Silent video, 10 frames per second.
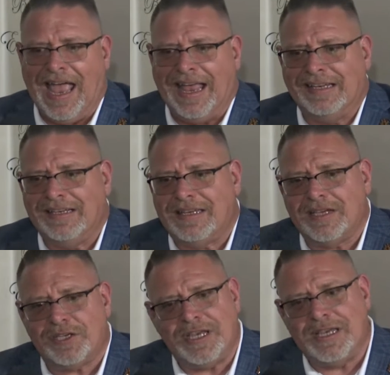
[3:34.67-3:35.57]
and
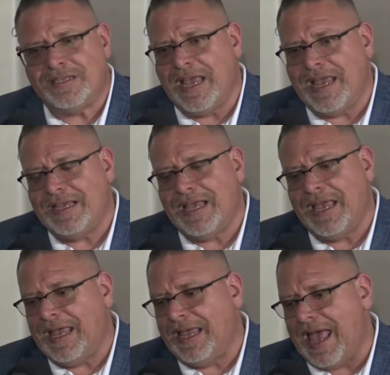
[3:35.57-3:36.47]
uh, she's a,
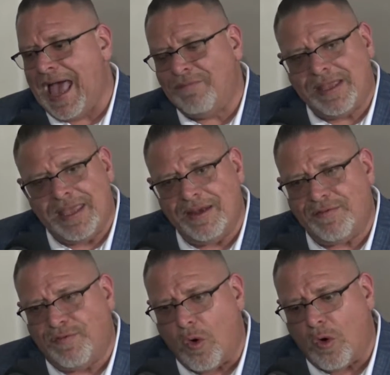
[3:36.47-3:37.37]
a advocate
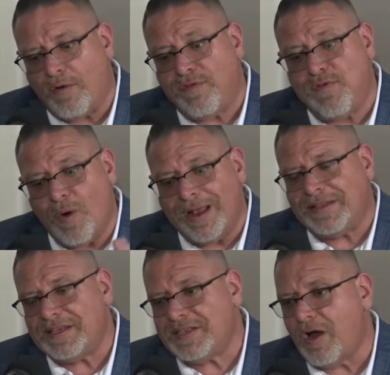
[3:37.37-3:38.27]
for
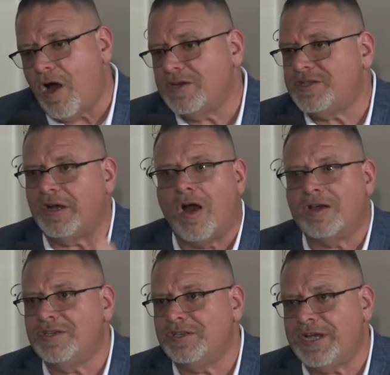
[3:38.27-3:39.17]
fuente cigars
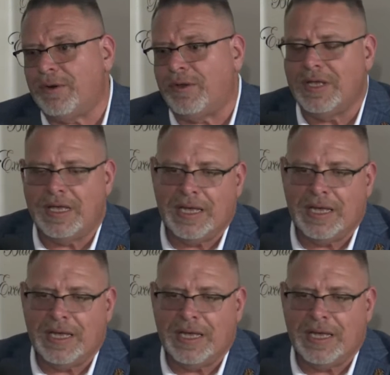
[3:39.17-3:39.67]
cigars in general